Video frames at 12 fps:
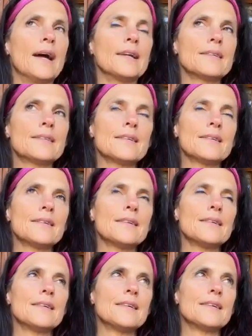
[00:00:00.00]
And
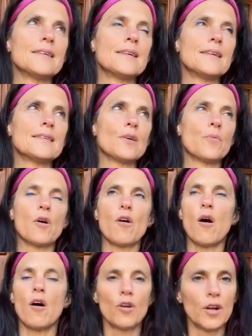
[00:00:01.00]
so
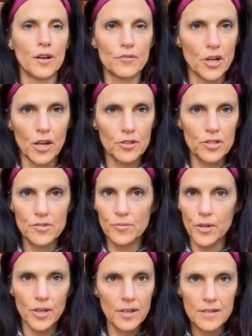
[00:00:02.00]
we're all going to have
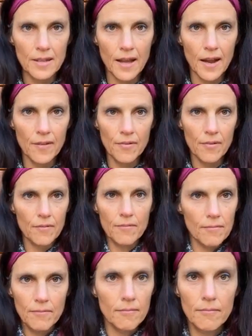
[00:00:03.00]
challenges. We're in this life.
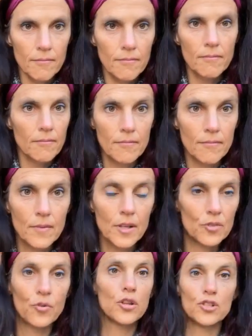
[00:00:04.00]

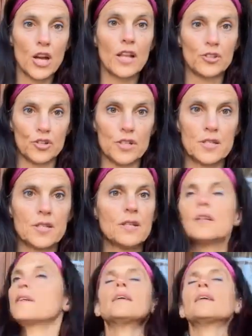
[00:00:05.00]
It's full of challenges.
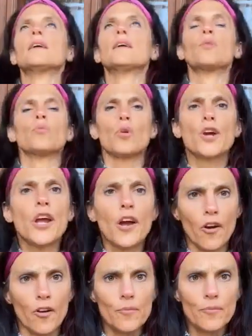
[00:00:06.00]
We're
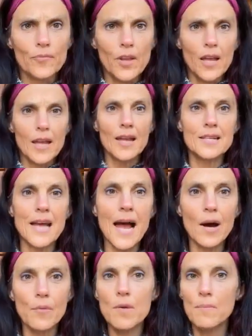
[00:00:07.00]
here.
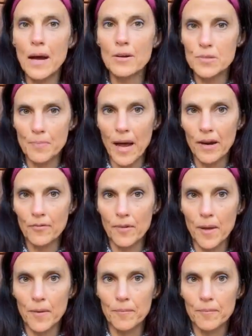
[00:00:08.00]
It's how we bounce
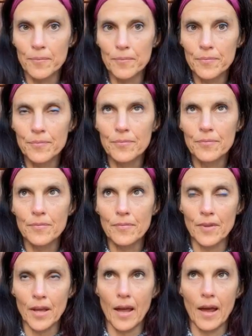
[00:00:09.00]
back from them.
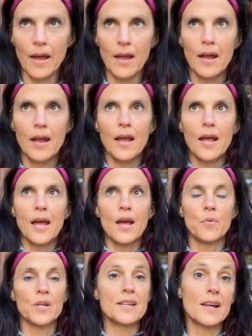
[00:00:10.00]
Okay.
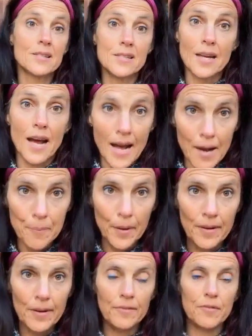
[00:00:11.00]
And what tends to
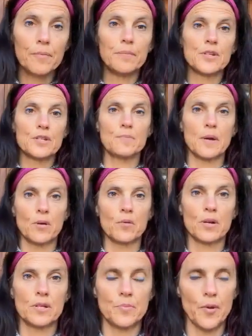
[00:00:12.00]
happen from just
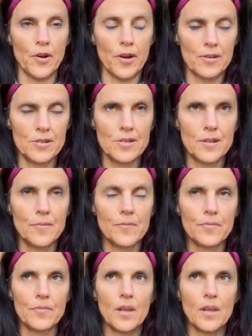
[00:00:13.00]
my own experience,